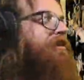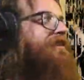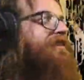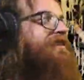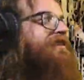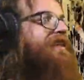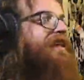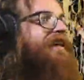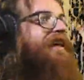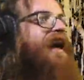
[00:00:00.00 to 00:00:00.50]

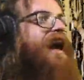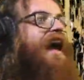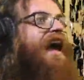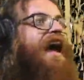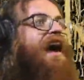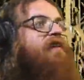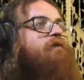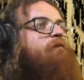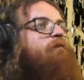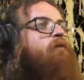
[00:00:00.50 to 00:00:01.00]
say. I
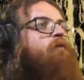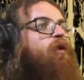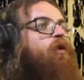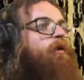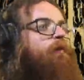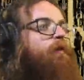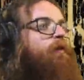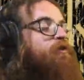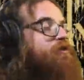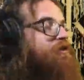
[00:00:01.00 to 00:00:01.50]
have more
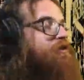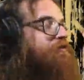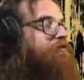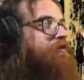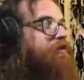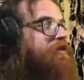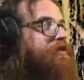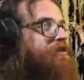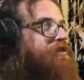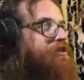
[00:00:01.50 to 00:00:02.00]
emotion
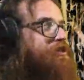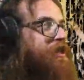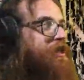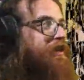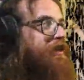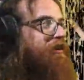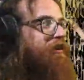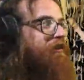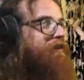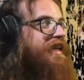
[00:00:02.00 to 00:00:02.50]
for this
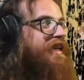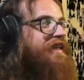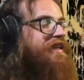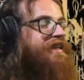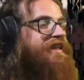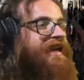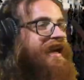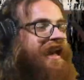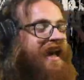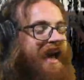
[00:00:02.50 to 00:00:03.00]
chick already
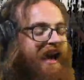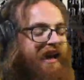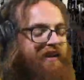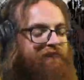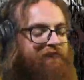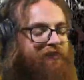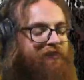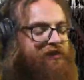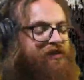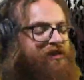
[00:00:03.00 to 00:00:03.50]
than I had
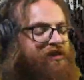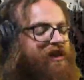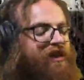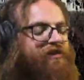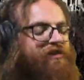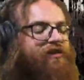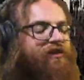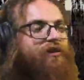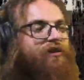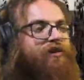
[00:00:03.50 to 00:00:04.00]
for the chick in
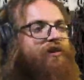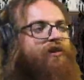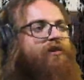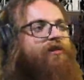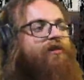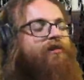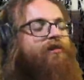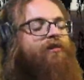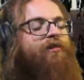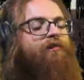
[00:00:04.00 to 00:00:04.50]

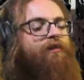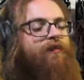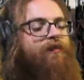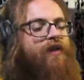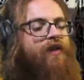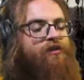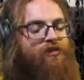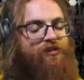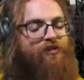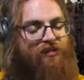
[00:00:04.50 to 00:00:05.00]
Tokyo
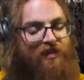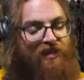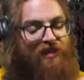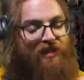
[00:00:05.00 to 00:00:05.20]
Revengers the